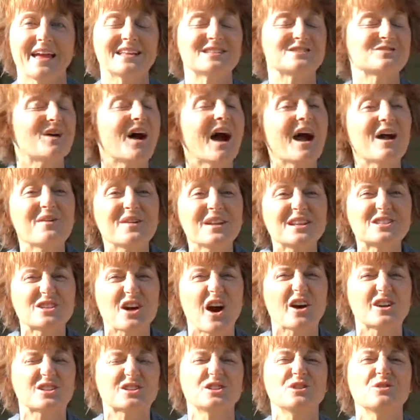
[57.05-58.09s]
And so I want to
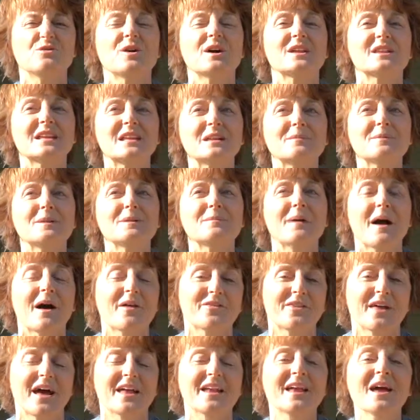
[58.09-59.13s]
talk to you a little bit about
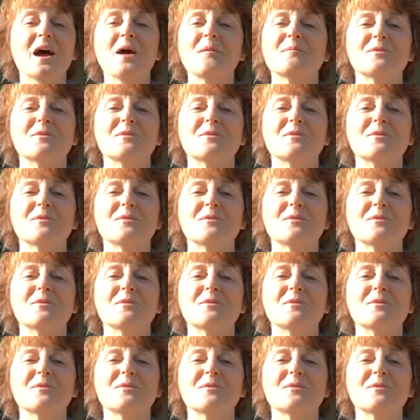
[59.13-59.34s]
that.